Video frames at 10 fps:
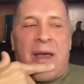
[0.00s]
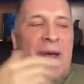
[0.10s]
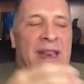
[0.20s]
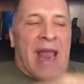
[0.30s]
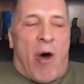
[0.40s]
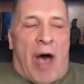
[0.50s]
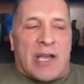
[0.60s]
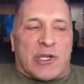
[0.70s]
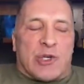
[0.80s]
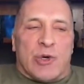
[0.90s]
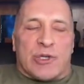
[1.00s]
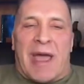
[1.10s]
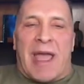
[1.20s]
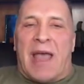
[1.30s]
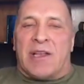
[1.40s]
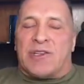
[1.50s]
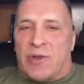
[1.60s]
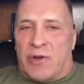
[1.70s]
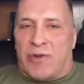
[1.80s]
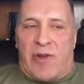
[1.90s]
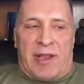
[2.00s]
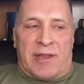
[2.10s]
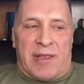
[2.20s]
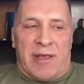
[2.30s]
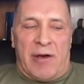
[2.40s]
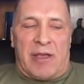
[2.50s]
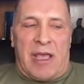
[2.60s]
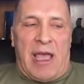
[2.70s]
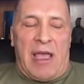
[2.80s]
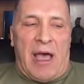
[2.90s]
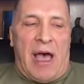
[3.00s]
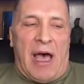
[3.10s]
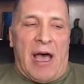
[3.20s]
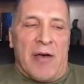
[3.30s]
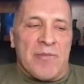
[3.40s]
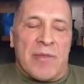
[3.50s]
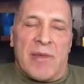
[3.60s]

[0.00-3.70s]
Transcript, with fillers: But now I choose my energy nutrient. Okay, uh,